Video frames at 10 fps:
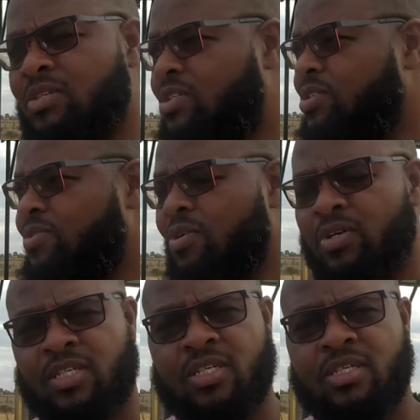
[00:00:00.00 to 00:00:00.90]

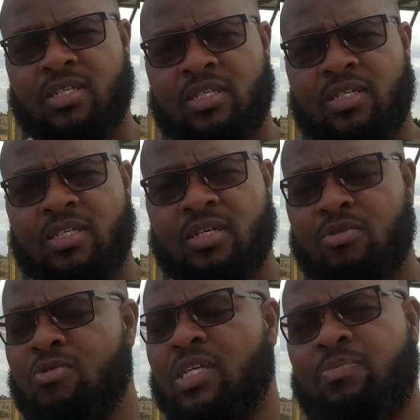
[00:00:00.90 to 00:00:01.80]
Cheriot,
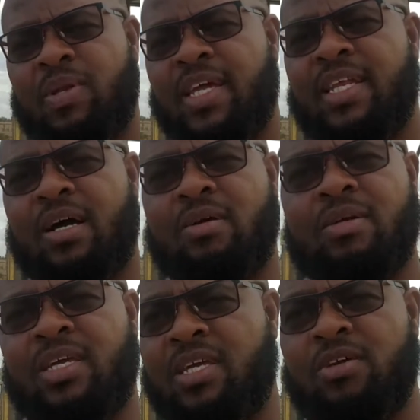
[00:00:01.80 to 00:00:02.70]
who has played a
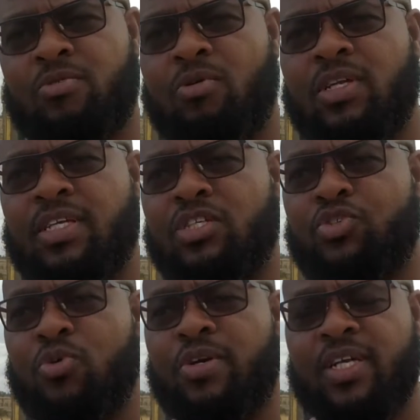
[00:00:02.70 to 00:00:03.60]
key role in
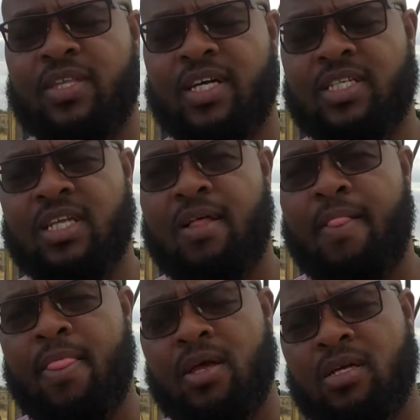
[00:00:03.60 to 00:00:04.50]
ensuring that
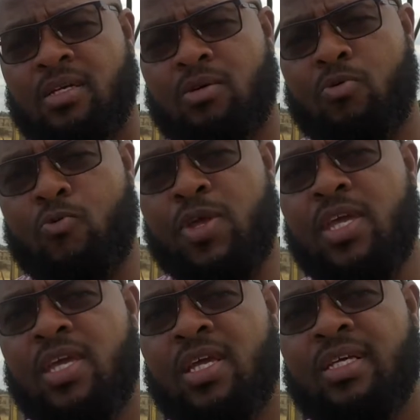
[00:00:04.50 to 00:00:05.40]

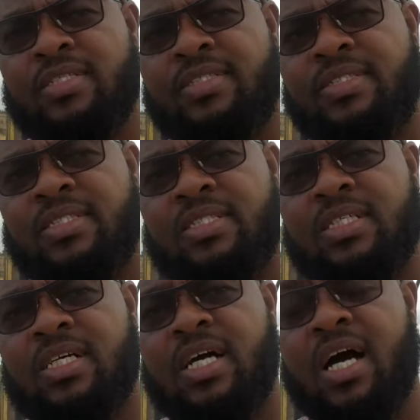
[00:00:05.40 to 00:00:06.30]
we
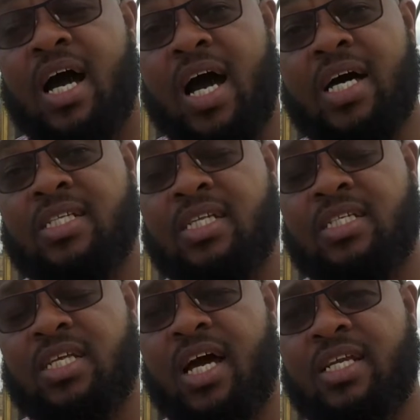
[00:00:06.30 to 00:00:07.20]
as a
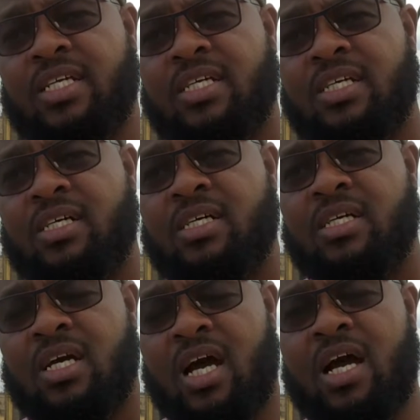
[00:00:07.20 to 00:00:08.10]
staff
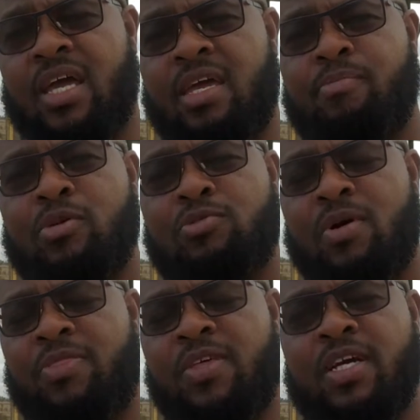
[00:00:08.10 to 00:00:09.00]
are able to adhere
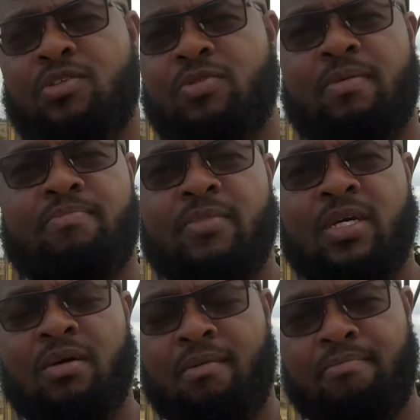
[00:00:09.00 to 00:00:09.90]
to
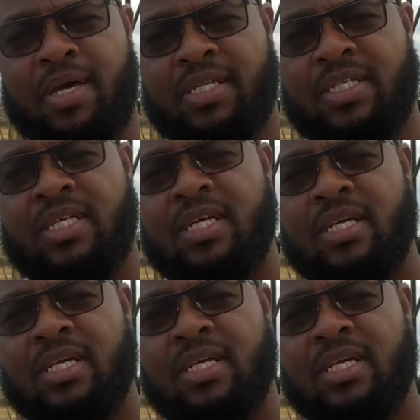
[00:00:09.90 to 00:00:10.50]
the best.